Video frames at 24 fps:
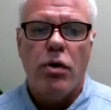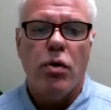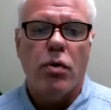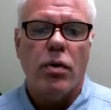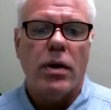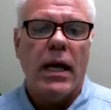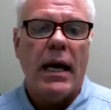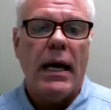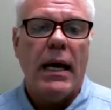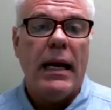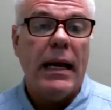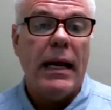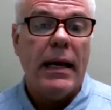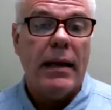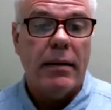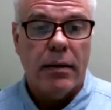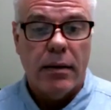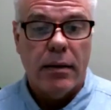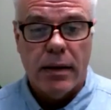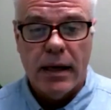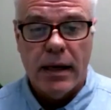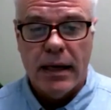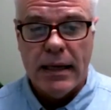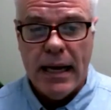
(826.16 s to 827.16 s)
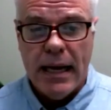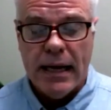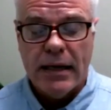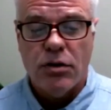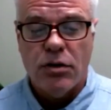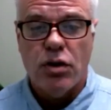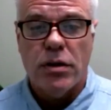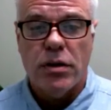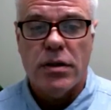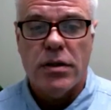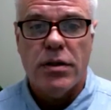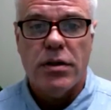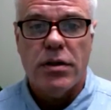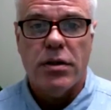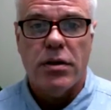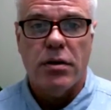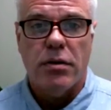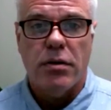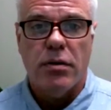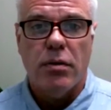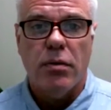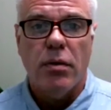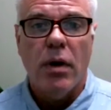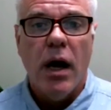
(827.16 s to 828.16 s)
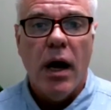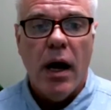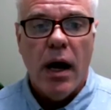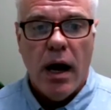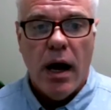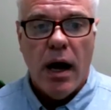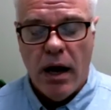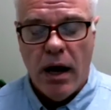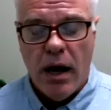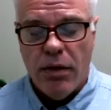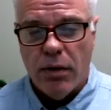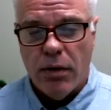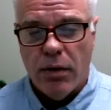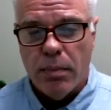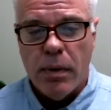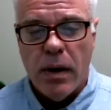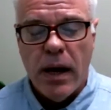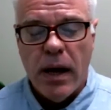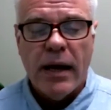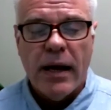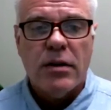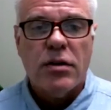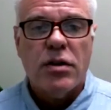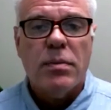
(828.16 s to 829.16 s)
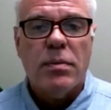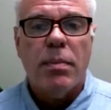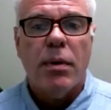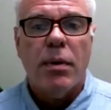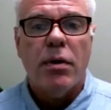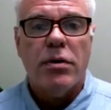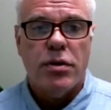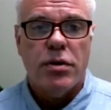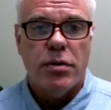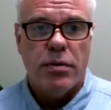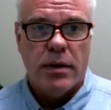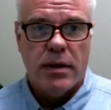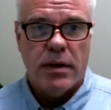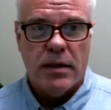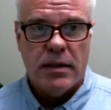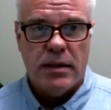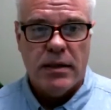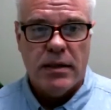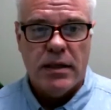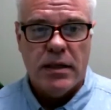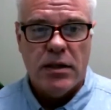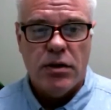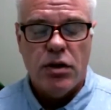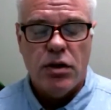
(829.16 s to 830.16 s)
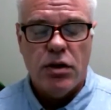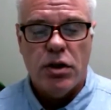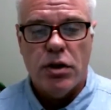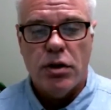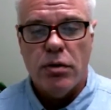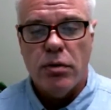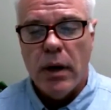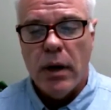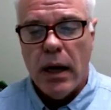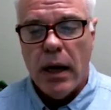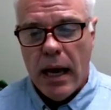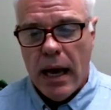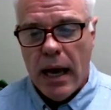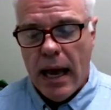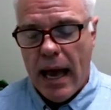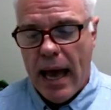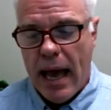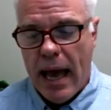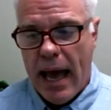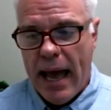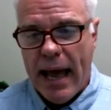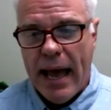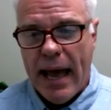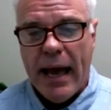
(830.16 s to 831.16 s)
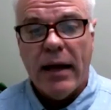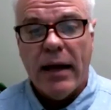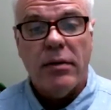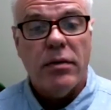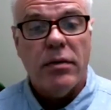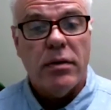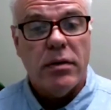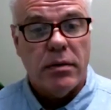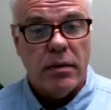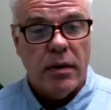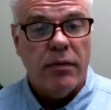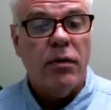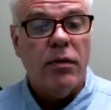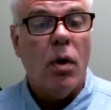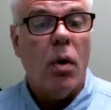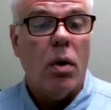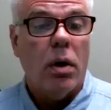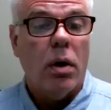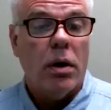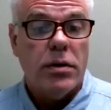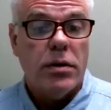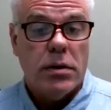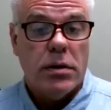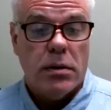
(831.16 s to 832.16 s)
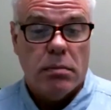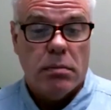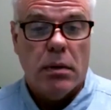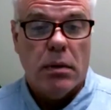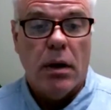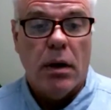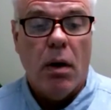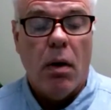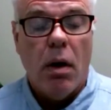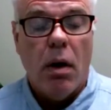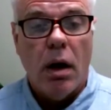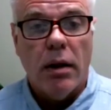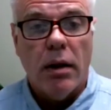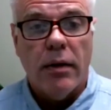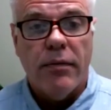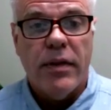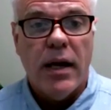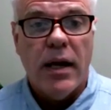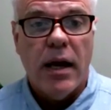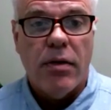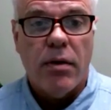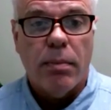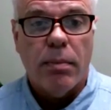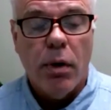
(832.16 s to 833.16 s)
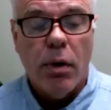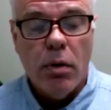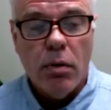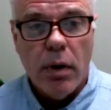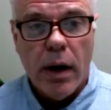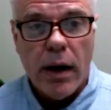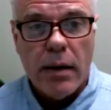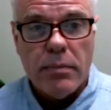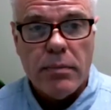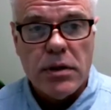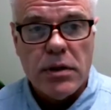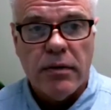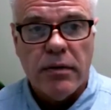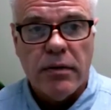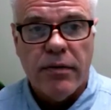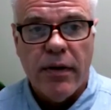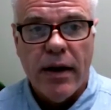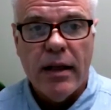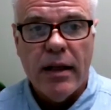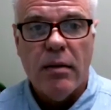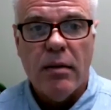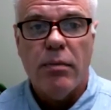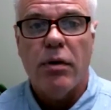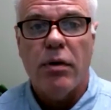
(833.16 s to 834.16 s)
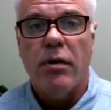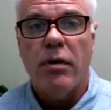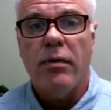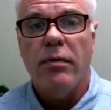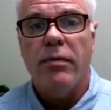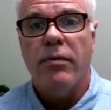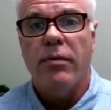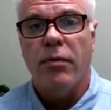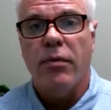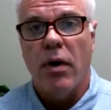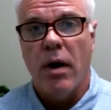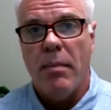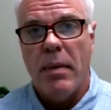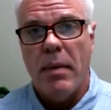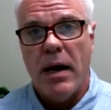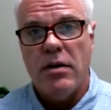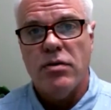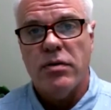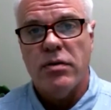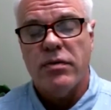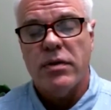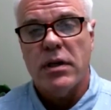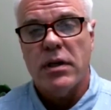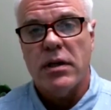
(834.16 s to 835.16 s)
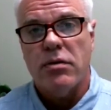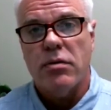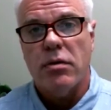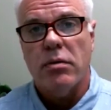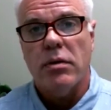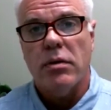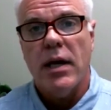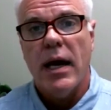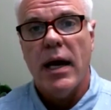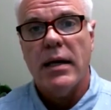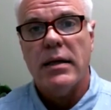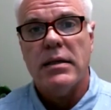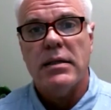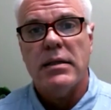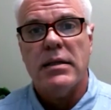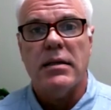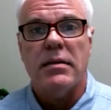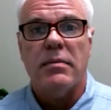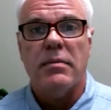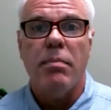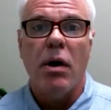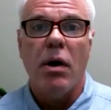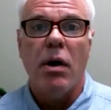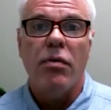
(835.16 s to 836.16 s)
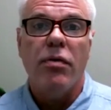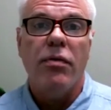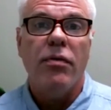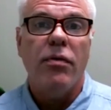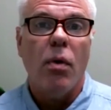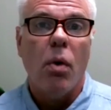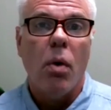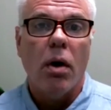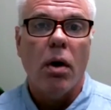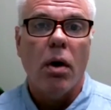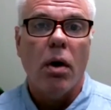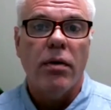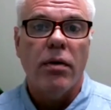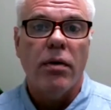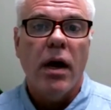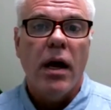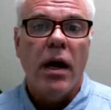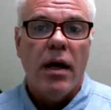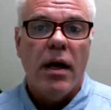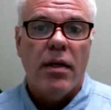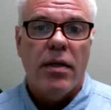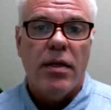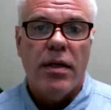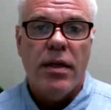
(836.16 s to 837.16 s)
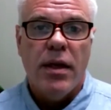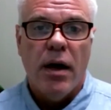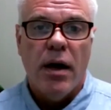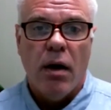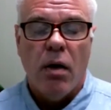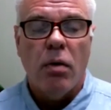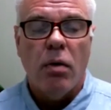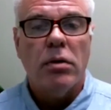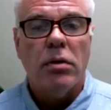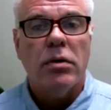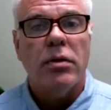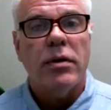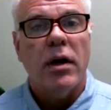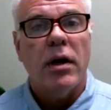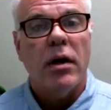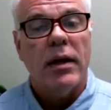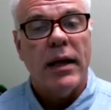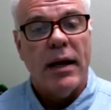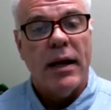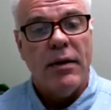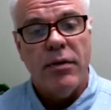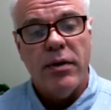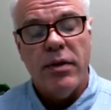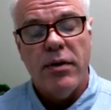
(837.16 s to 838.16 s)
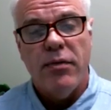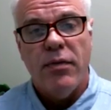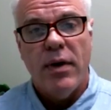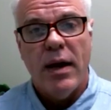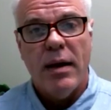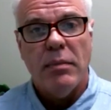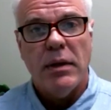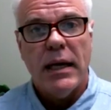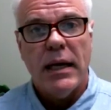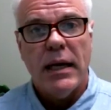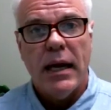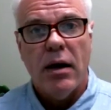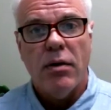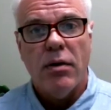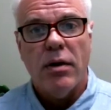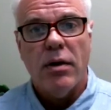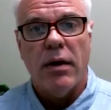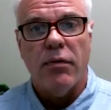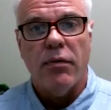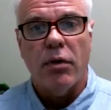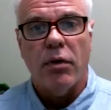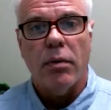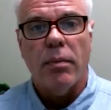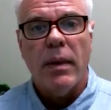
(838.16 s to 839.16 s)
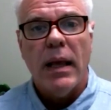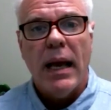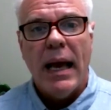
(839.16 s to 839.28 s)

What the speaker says: You're getting connections to other experts who can assist you. And of course, you know, all of the other programs that are available from Age of Central Texas, both for the older adult and for the family caregiver.